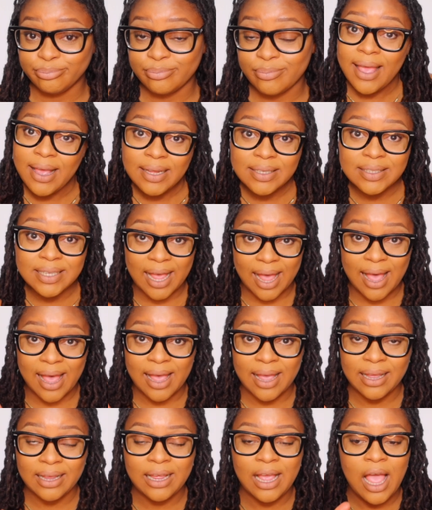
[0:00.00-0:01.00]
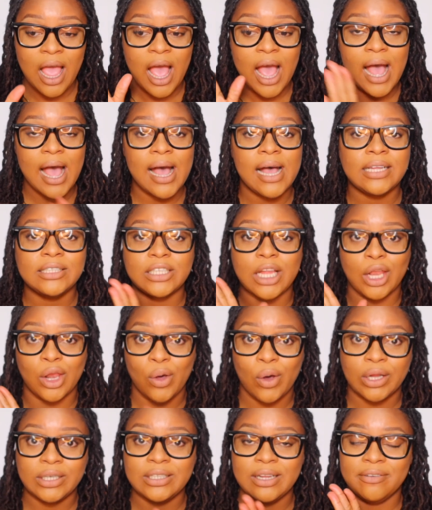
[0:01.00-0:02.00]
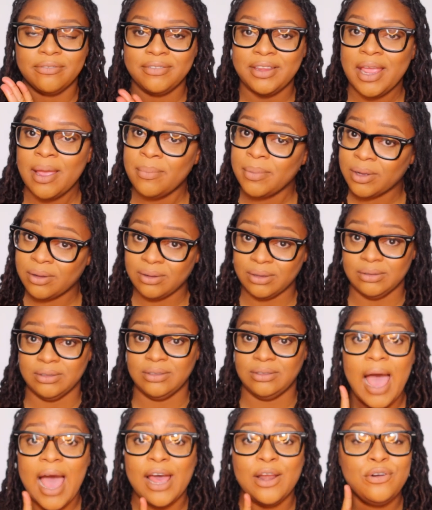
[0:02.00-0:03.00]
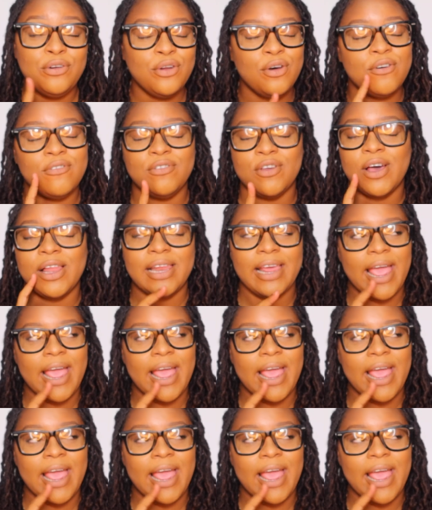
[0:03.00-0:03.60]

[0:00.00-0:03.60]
Hair dye has a lot of chemicals. I don't know if y'all